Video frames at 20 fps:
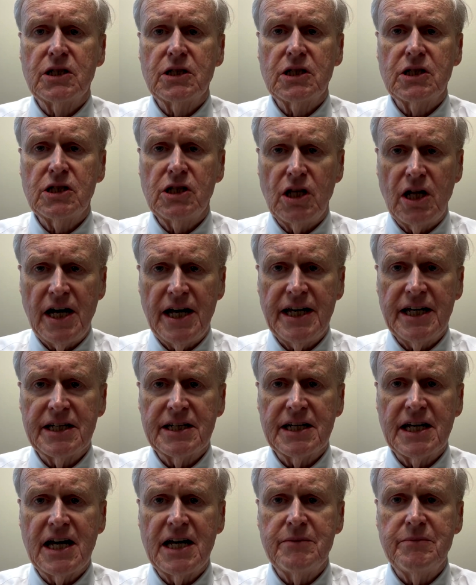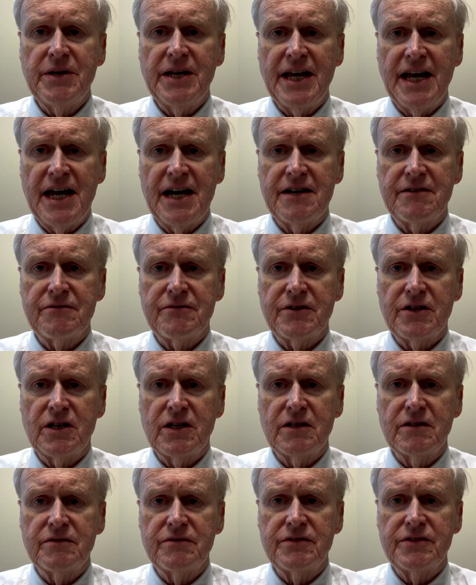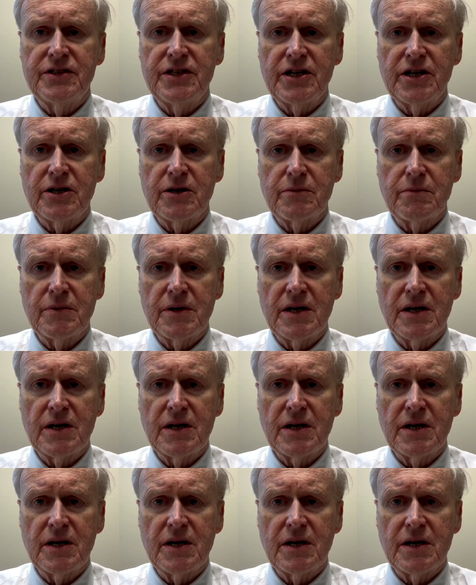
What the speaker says: client on behalf of their